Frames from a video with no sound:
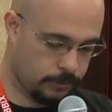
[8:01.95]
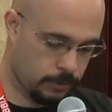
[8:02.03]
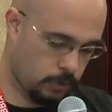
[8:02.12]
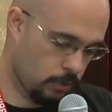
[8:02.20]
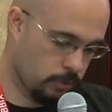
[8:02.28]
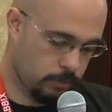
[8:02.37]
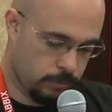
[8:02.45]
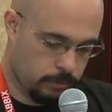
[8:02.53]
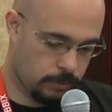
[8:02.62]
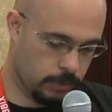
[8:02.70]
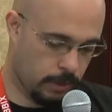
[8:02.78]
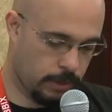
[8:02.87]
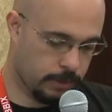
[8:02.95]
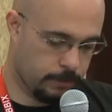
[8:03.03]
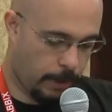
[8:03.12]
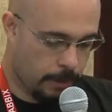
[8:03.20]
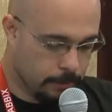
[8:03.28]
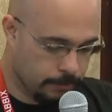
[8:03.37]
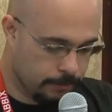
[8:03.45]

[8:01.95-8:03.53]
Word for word: So the link is mine